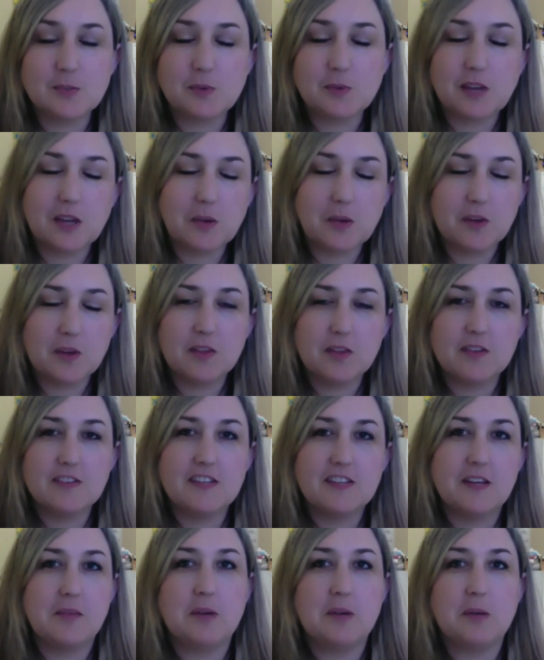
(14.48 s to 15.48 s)
week with
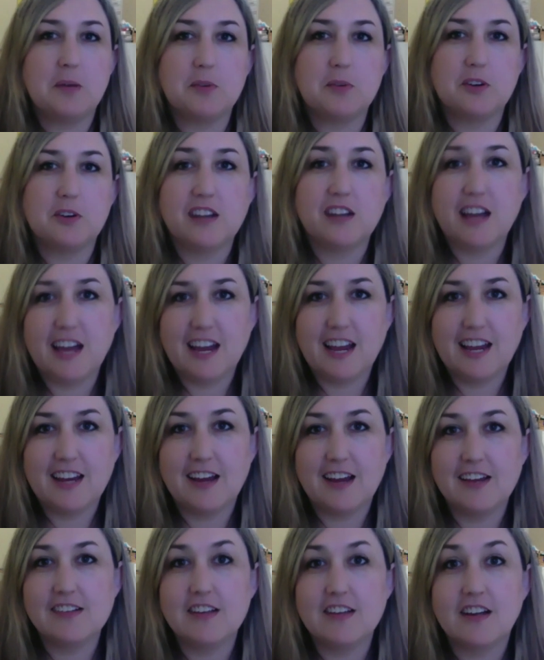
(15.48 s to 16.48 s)
tip number
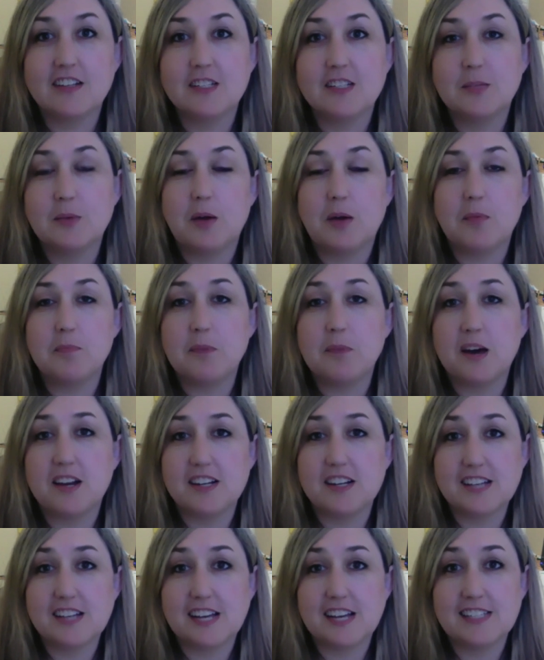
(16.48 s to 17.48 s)
9, I talked about
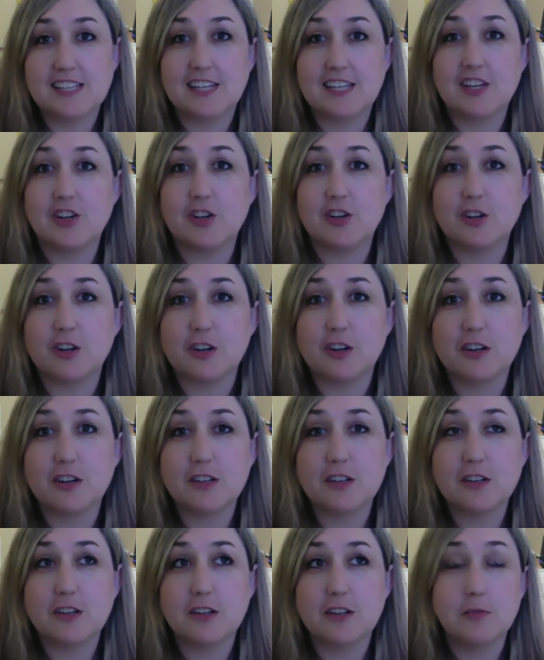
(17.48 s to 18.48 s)
monetizing
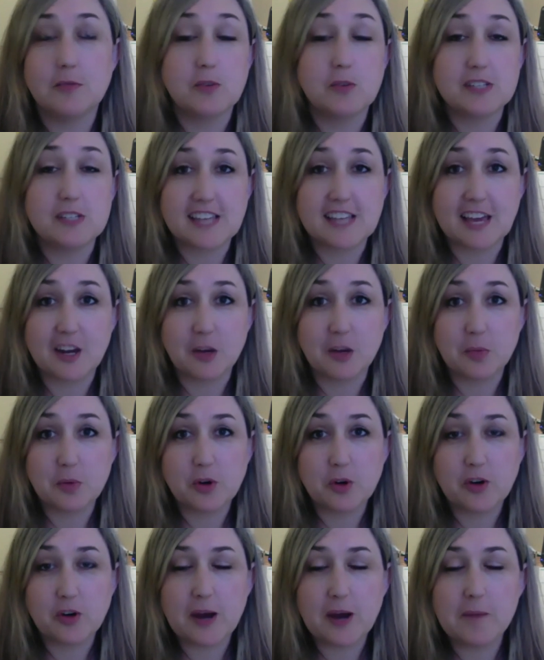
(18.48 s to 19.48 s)
your recital
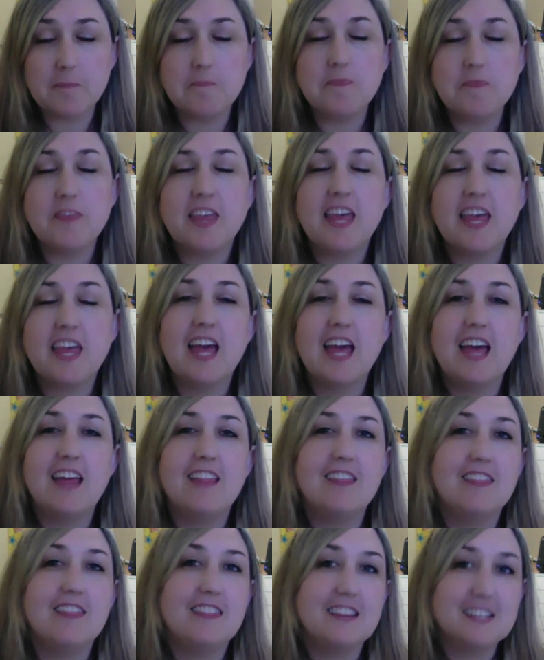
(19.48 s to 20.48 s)
program.
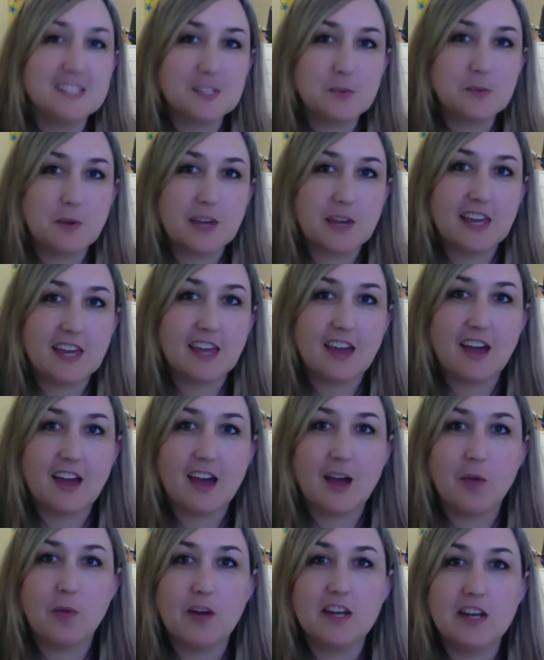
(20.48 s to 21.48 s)
This week,
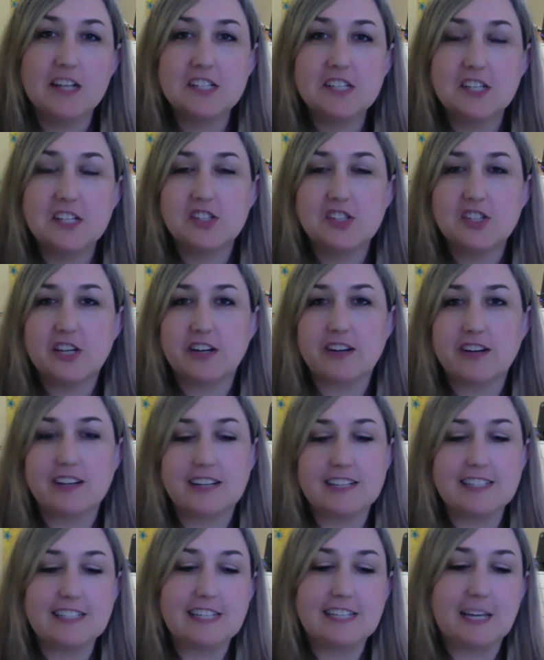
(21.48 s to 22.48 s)
I wanted to share
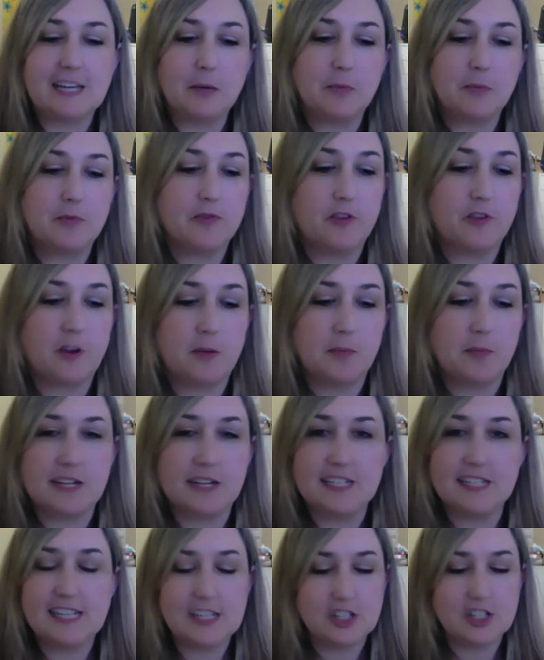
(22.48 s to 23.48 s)
a tip from
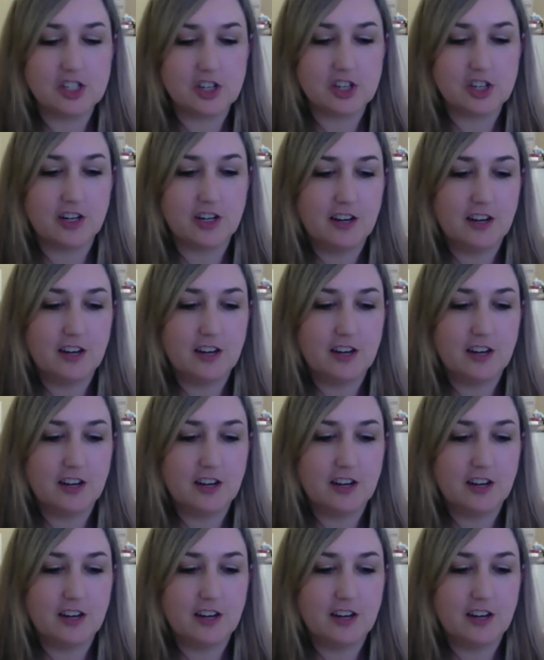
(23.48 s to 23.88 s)
a teacher.